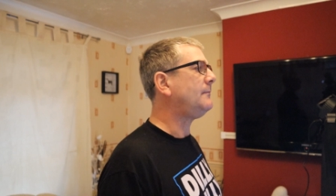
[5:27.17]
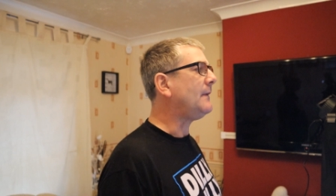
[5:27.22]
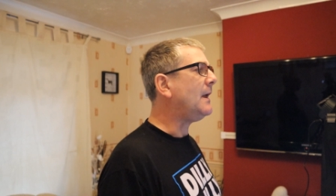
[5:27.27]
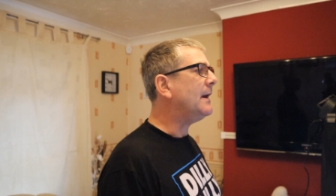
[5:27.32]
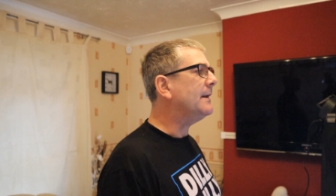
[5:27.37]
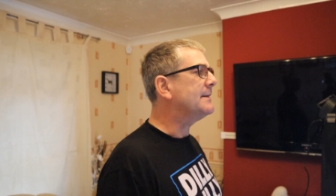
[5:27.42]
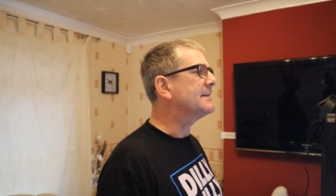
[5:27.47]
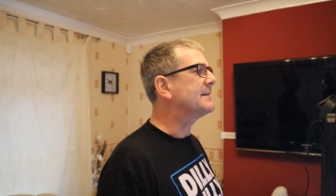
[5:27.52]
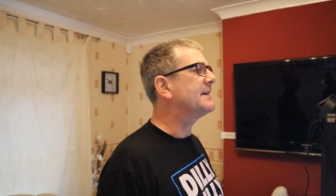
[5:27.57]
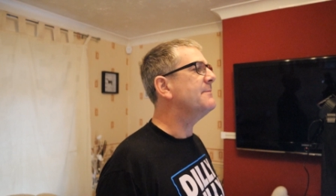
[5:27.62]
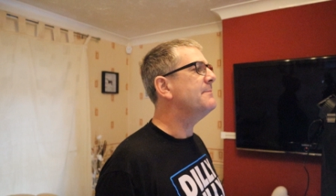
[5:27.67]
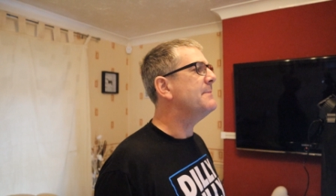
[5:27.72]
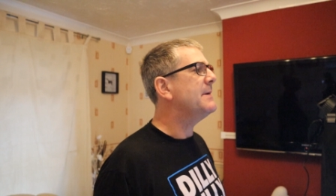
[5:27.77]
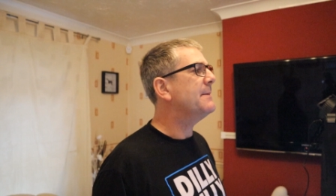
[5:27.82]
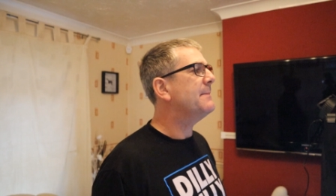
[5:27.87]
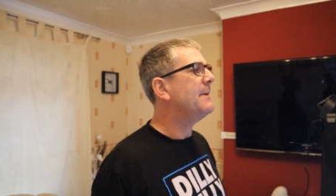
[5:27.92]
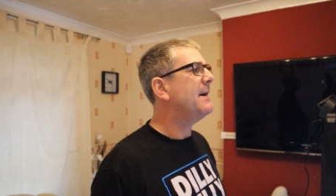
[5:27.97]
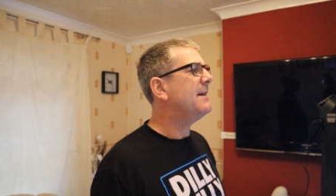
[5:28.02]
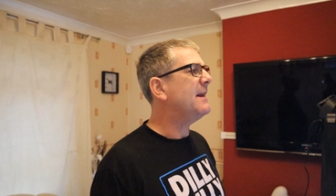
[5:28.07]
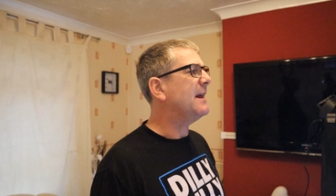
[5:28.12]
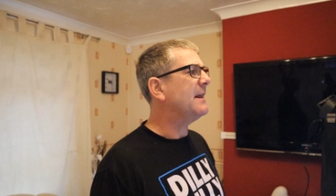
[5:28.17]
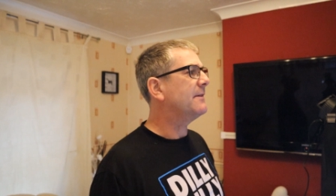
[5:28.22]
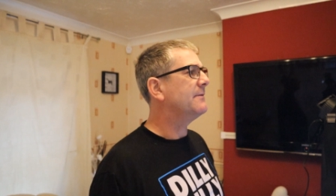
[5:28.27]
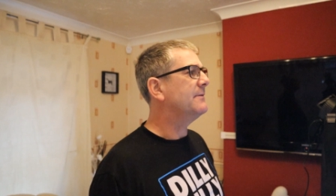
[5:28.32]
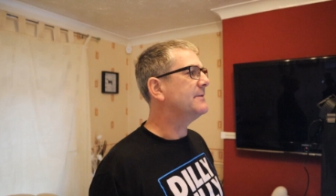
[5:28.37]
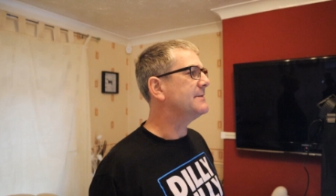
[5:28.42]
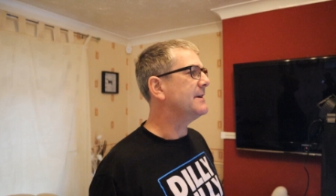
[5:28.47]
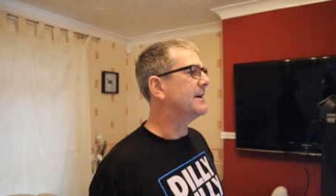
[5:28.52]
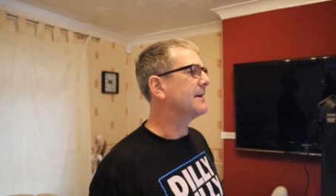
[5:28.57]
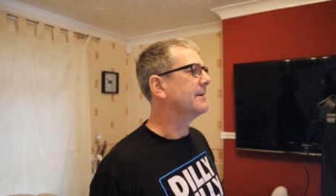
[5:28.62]
So that's giving me about
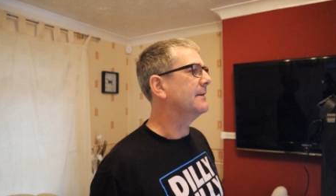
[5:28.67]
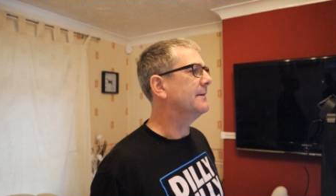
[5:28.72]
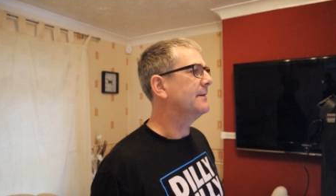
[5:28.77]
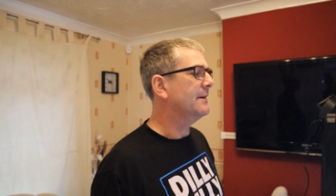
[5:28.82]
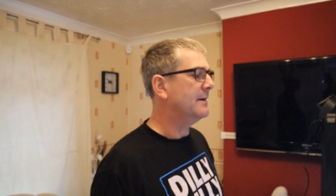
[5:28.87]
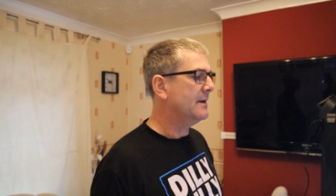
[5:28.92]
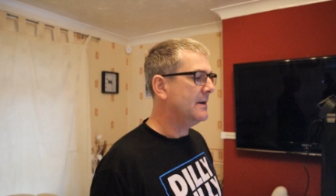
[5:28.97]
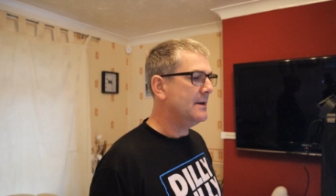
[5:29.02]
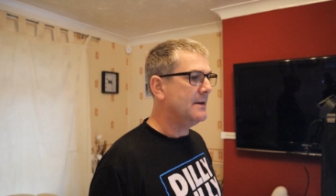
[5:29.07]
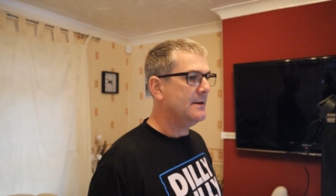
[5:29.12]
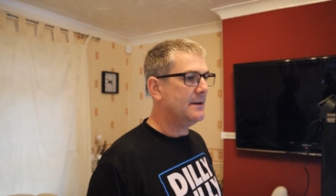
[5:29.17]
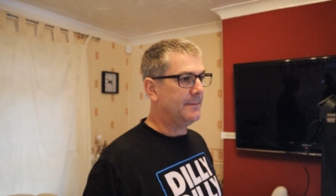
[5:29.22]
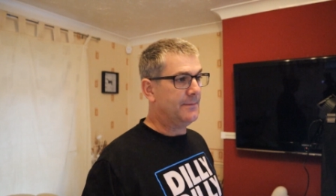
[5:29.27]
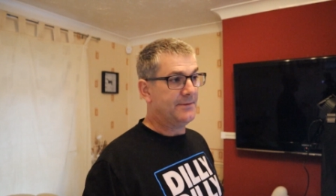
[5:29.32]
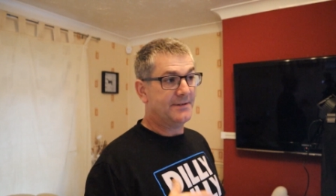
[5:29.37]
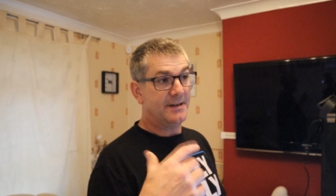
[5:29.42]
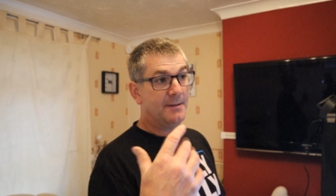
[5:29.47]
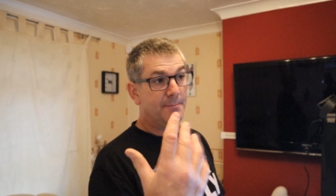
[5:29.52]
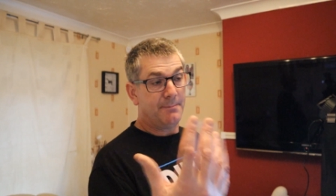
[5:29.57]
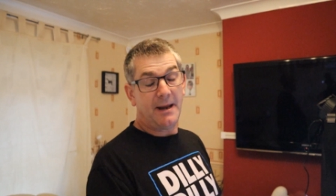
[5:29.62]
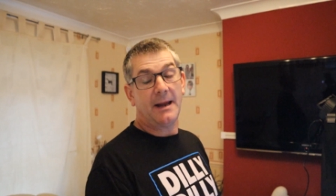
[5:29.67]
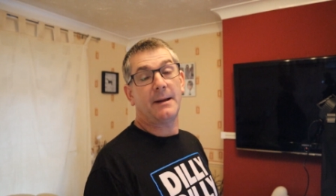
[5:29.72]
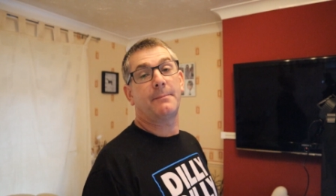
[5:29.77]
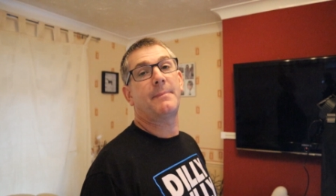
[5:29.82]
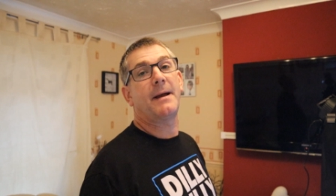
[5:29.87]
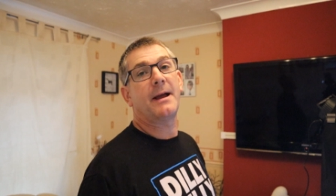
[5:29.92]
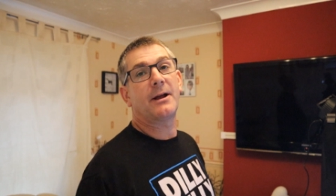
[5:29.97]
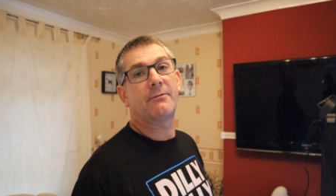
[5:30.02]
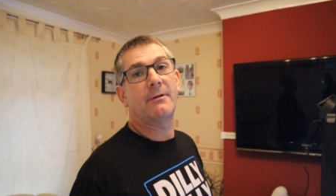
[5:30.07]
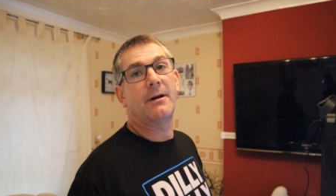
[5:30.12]
1/8 of a second. I'm using the
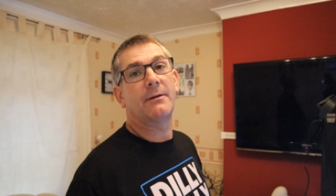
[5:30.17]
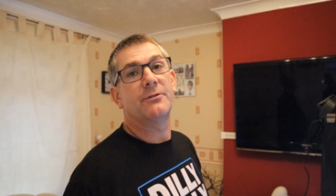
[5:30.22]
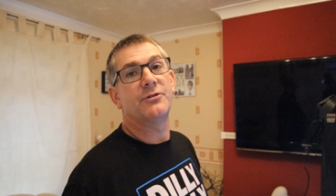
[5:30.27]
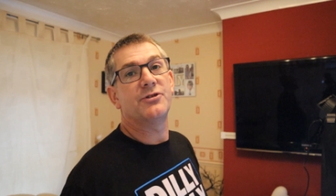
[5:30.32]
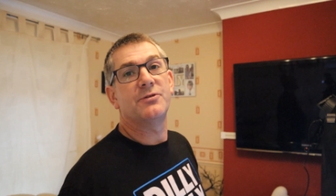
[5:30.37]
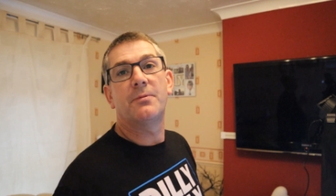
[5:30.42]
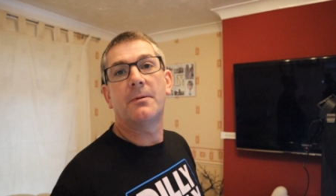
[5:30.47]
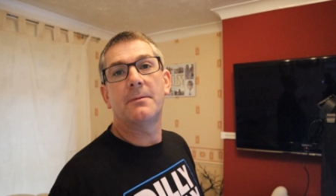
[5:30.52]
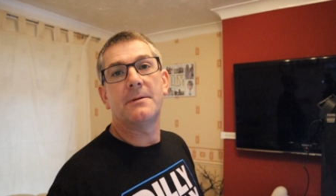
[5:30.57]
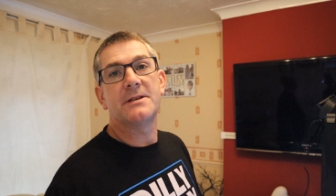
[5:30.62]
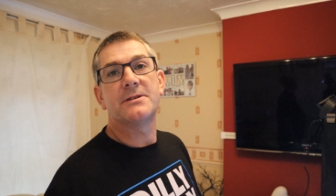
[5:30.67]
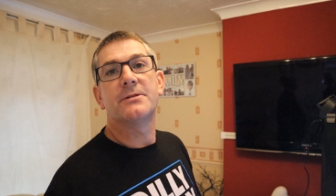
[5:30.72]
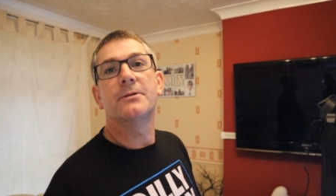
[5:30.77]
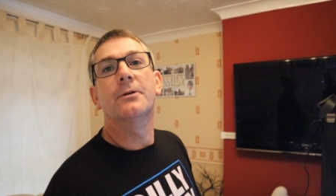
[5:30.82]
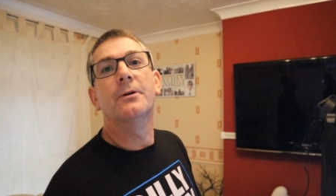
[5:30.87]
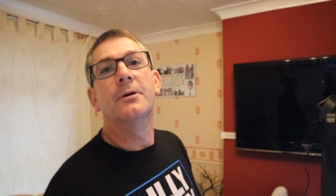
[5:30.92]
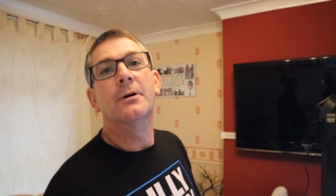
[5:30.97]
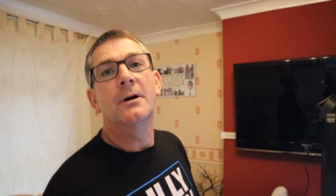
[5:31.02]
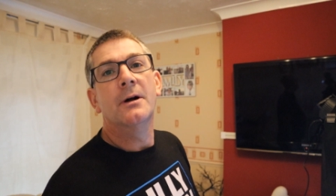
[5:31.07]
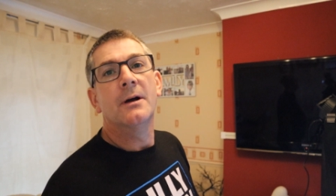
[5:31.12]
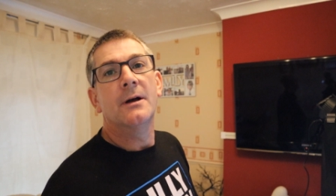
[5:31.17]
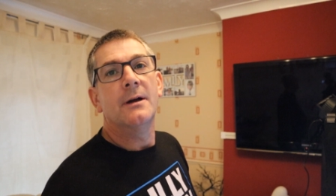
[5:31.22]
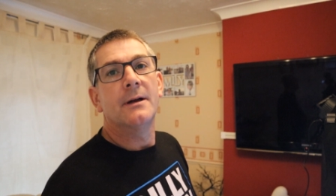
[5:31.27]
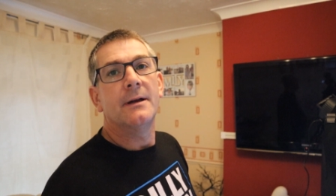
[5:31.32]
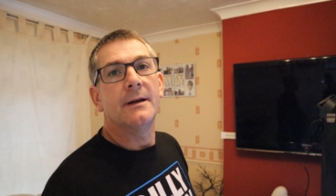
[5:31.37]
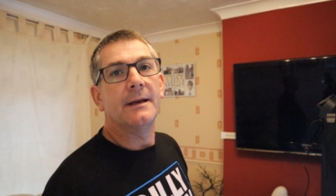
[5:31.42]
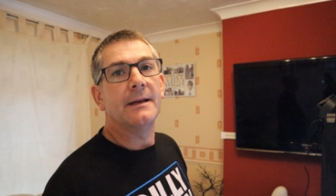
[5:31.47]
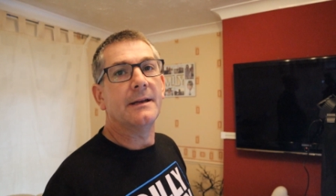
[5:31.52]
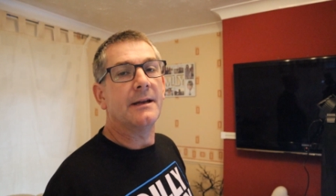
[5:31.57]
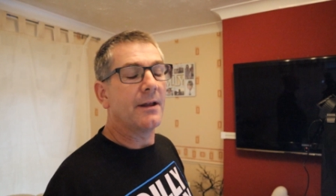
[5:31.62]
black background, as you probably saw
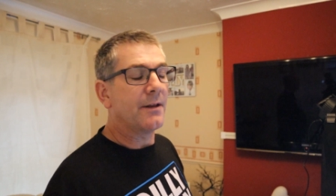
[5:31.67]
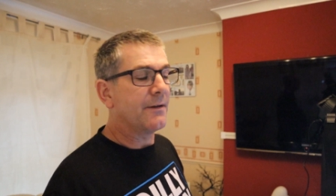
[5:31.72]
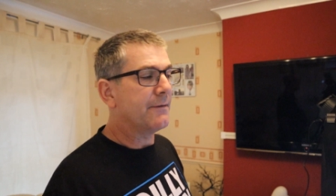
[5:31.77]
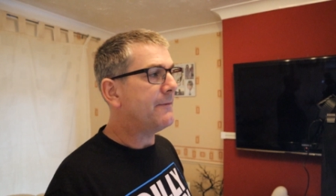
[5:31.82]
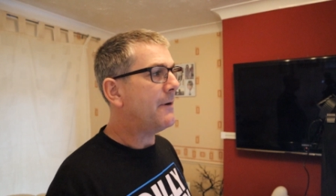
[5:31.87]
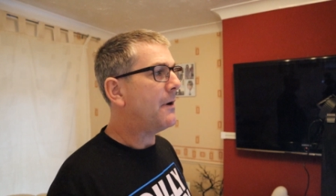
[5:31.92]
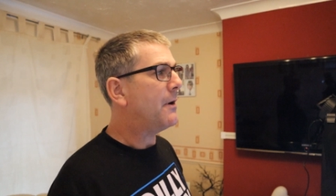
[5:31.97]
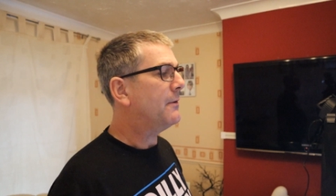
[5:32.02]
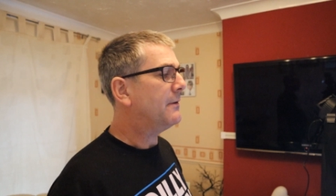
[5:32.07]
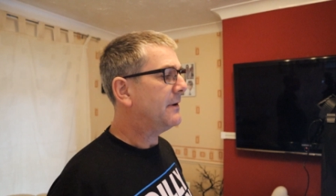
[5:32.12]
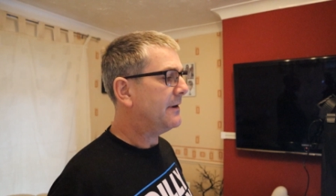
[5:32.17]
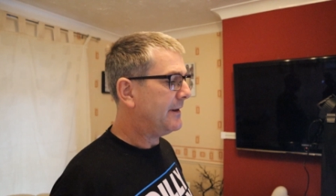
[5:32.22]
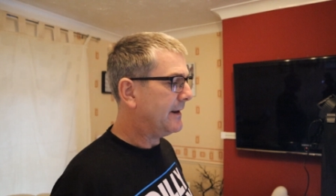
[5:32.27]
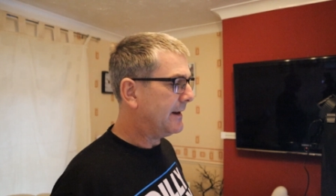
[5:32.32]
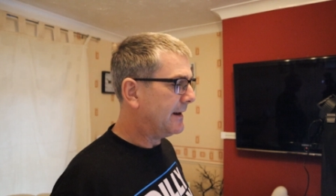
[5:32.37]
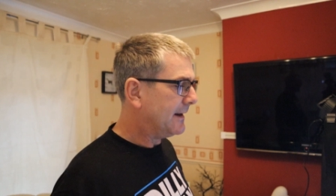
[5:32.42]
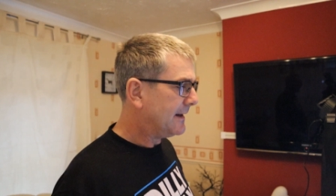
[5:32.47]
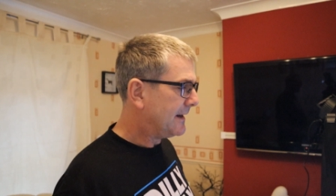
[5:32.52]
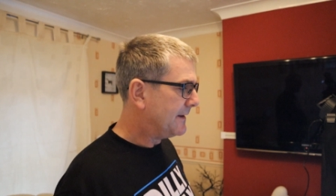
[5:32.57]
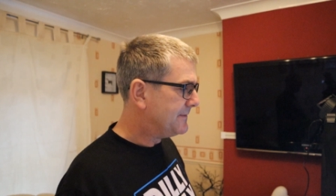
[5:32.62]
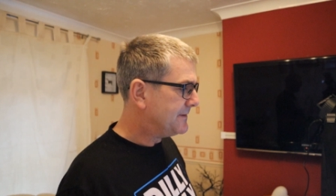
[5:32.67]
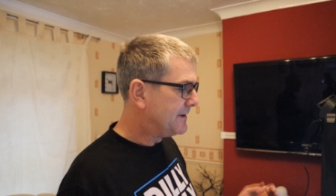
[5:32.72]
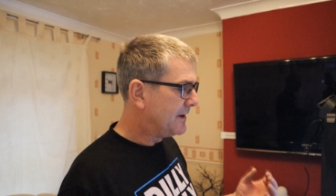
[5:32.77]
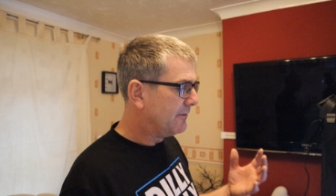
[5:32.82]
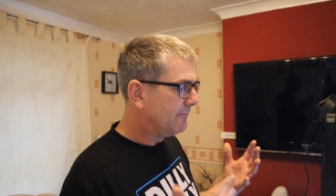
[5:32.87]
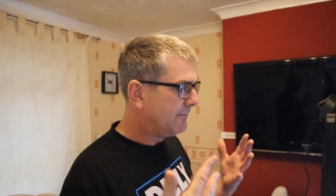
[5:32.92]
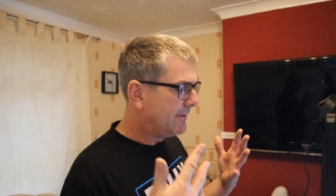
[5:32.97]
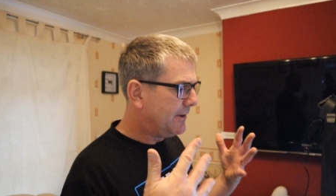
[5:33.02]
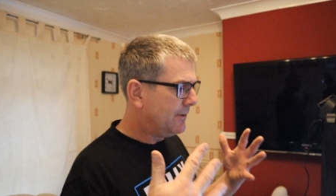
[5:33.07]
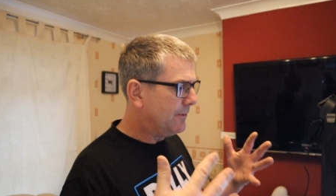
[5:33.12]
in the other photo, and I think it gives
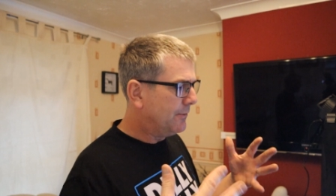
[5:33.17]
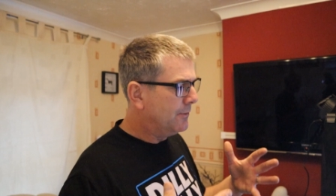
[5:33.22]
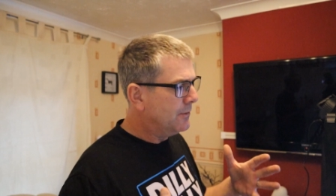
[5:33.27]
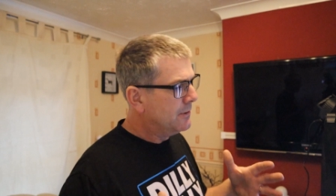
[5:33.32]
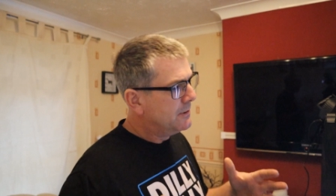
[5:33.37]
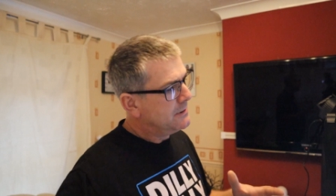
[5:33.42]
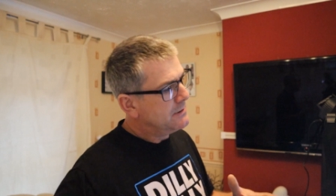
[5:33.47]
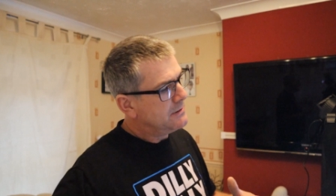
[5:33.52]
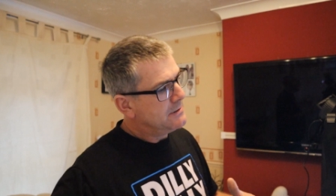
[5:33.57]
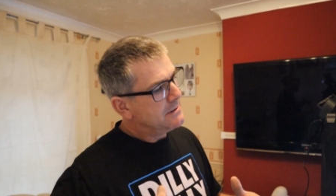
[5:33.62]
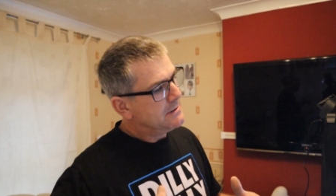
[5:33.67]
it a real